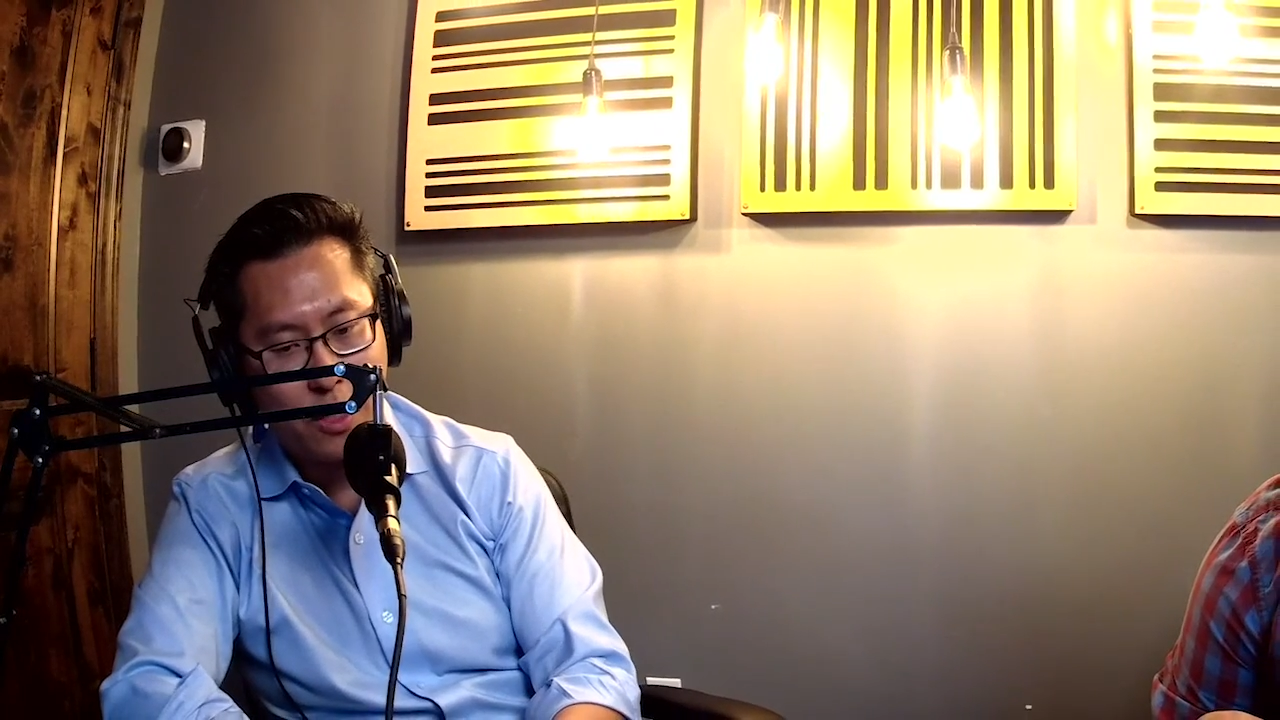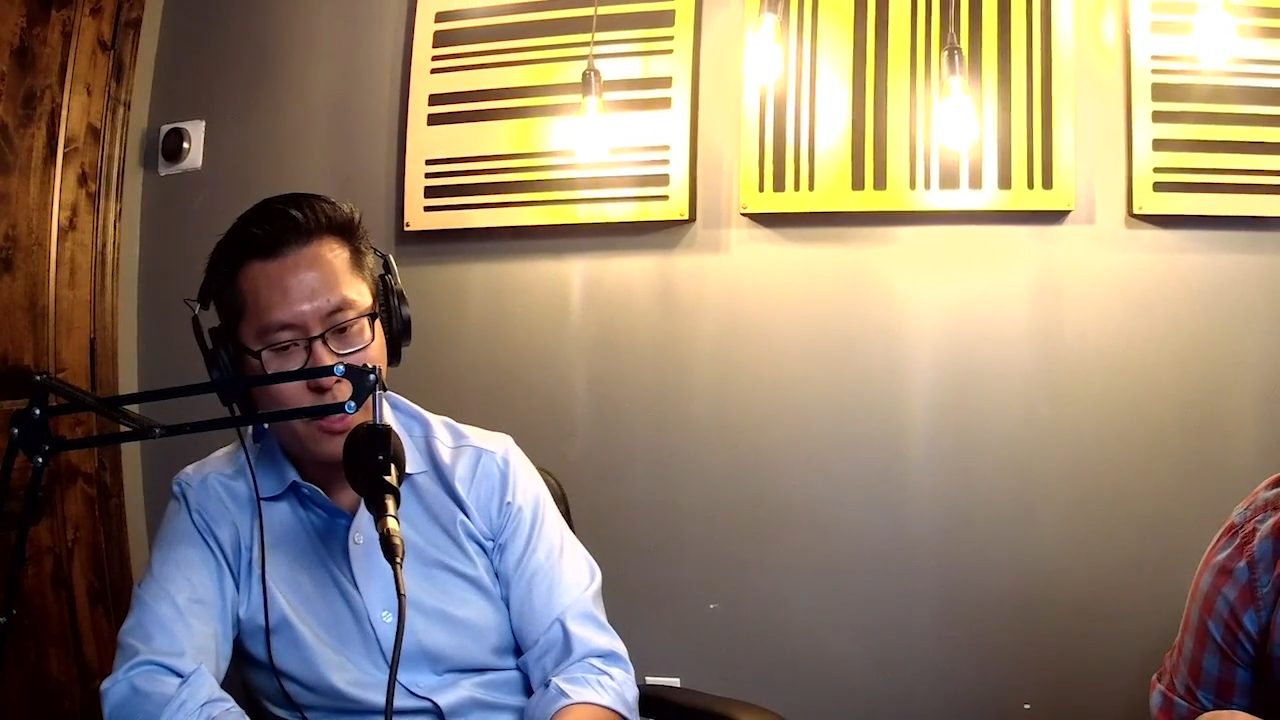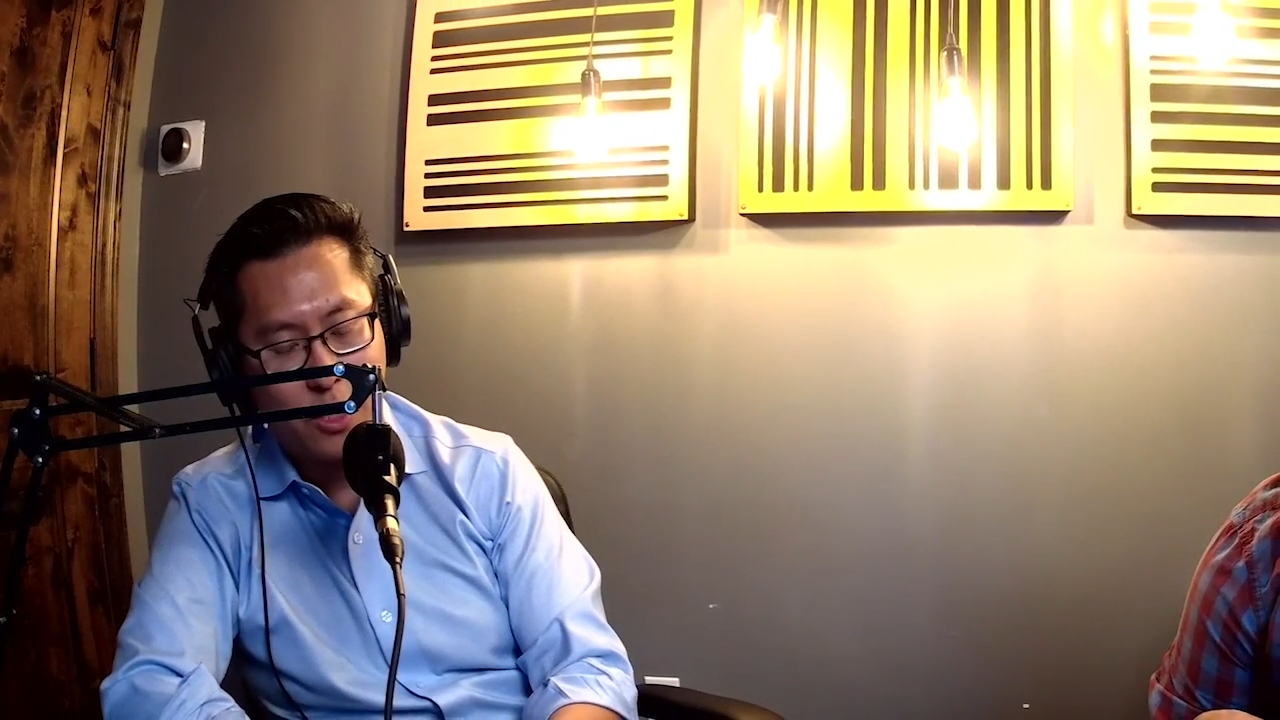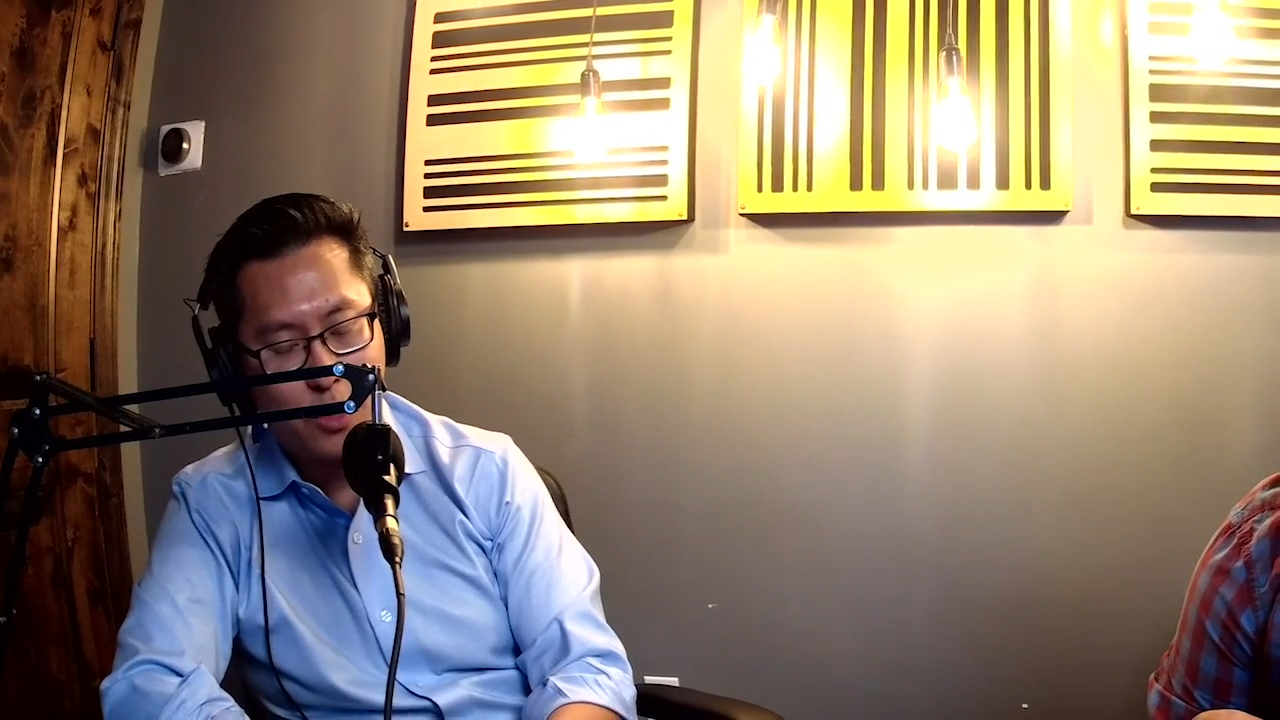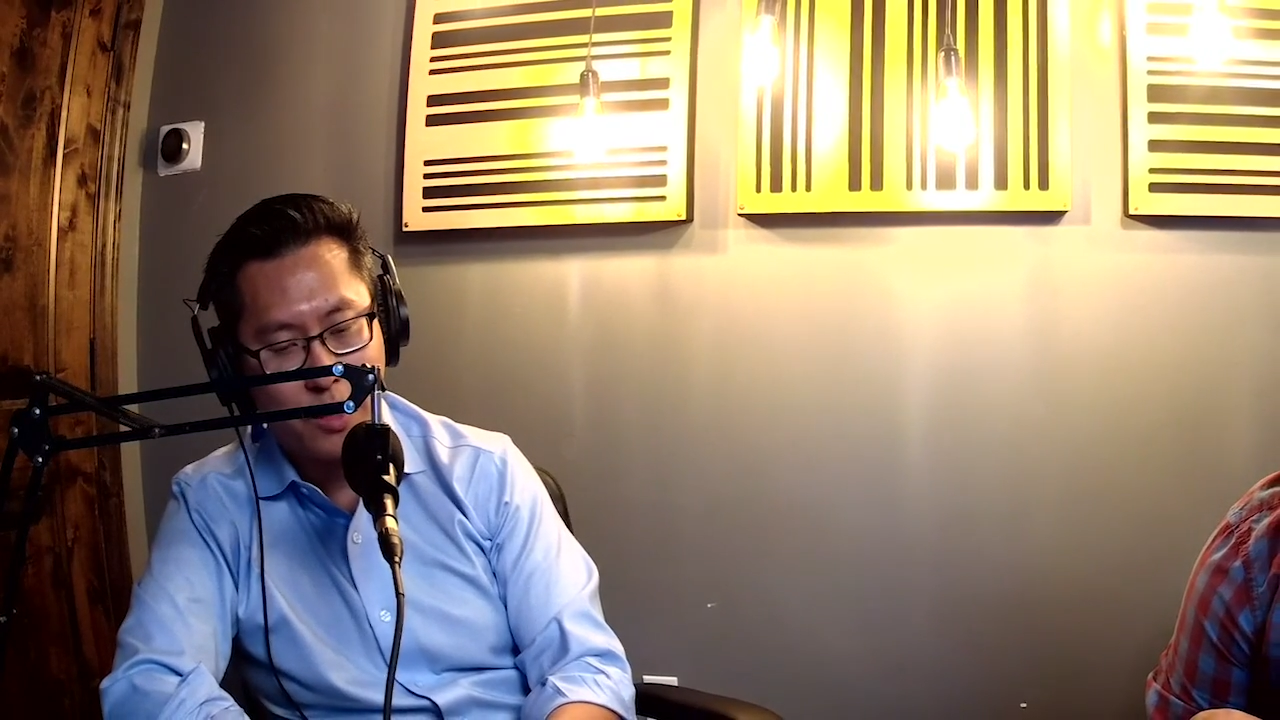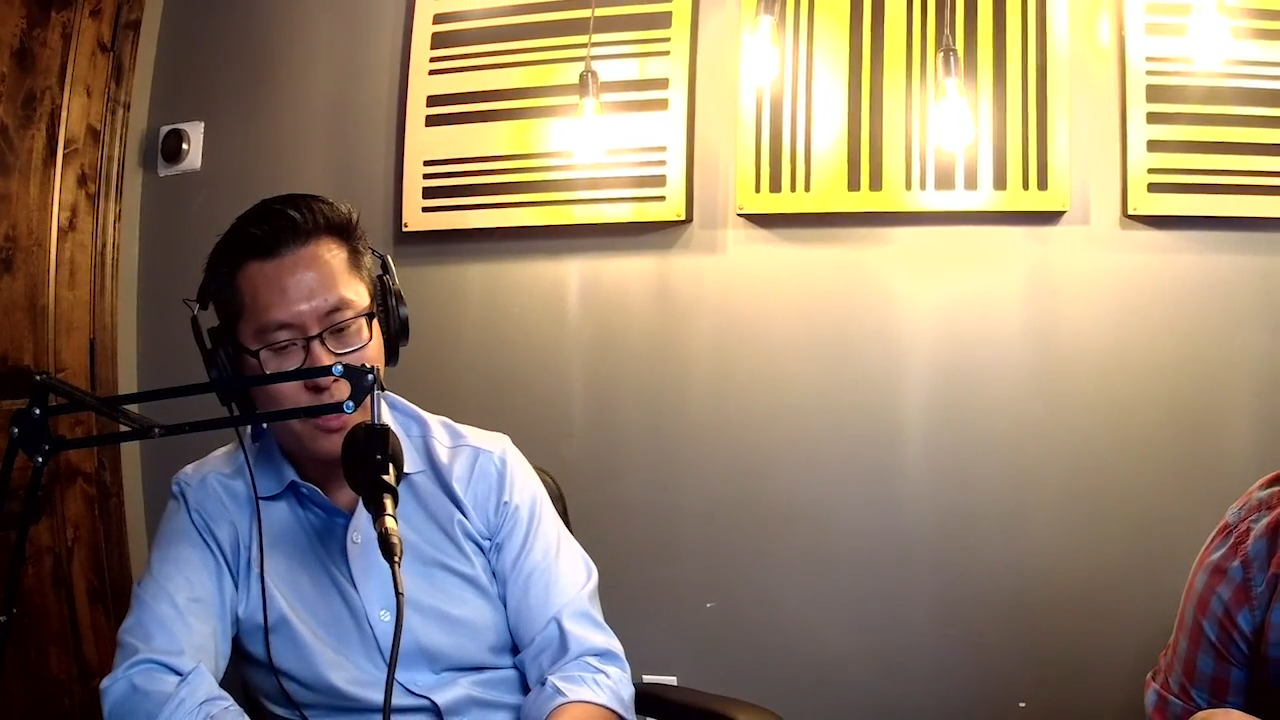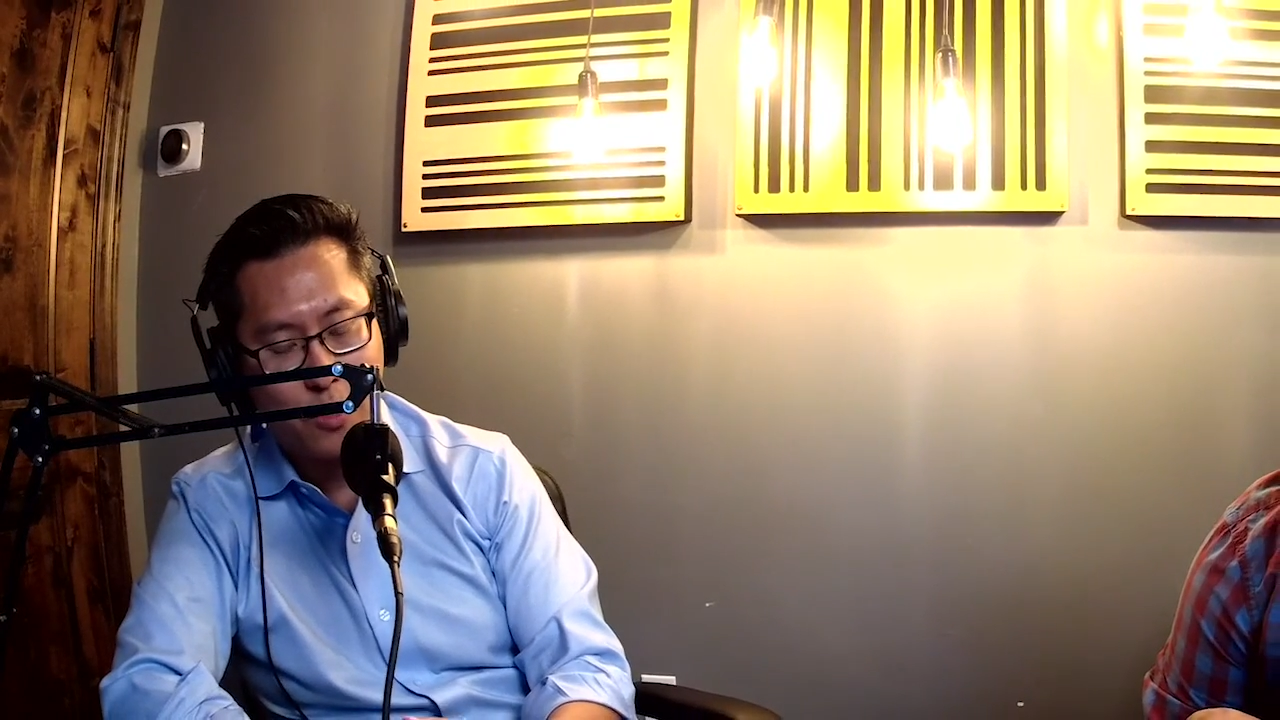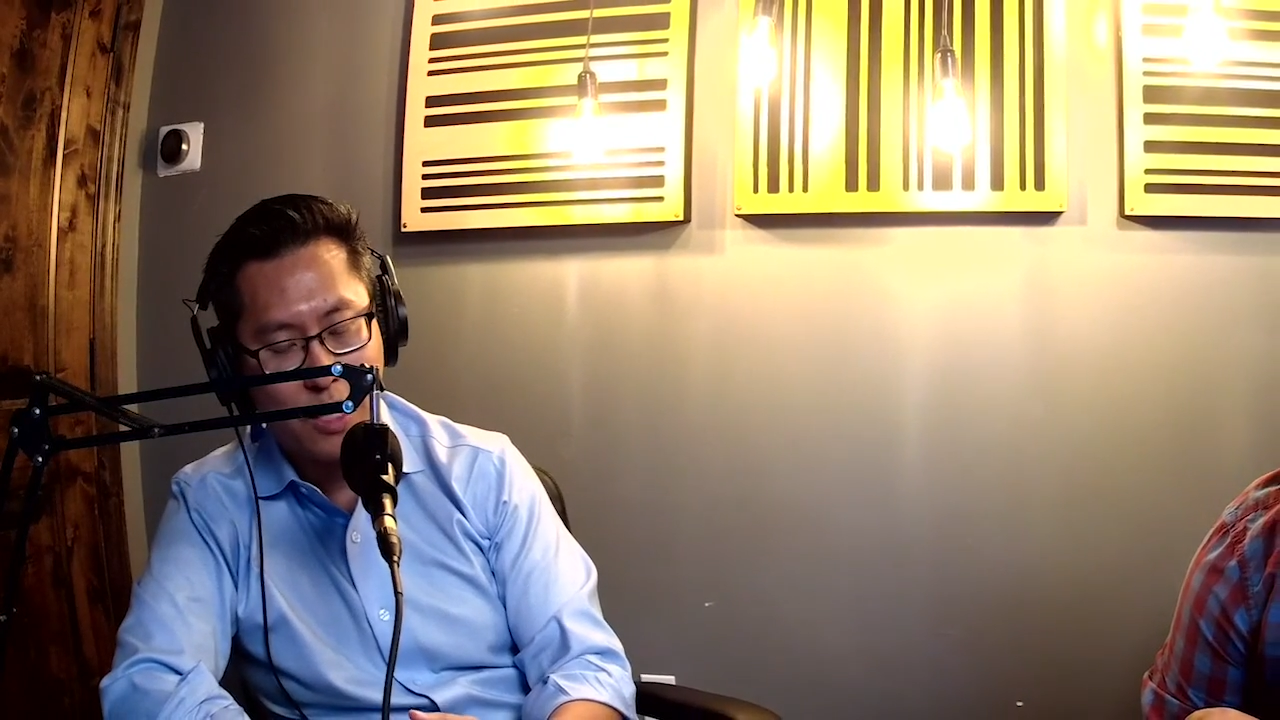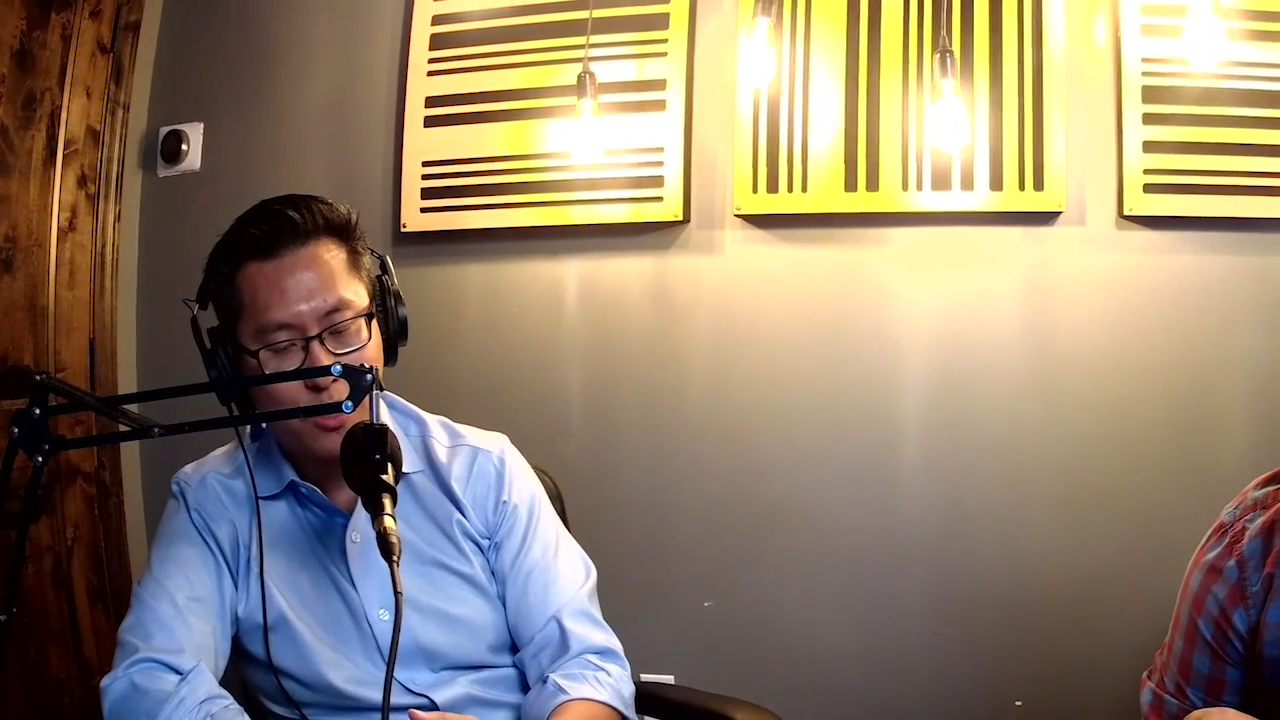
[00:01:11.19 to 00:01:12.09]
graduated grad